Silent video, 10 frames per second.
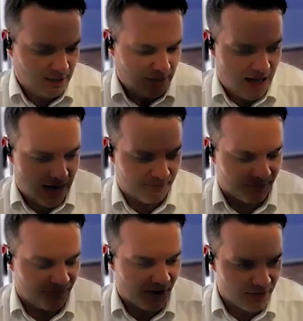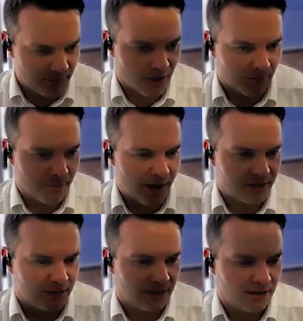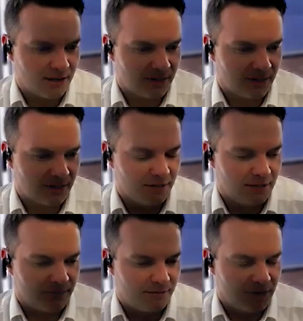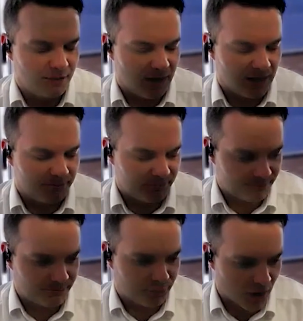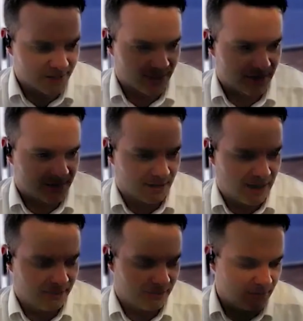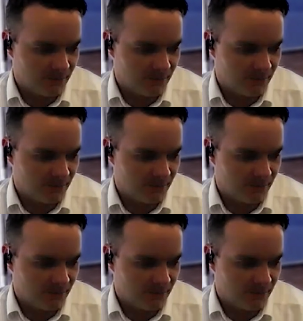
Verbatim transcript: um, very problematic uh, process and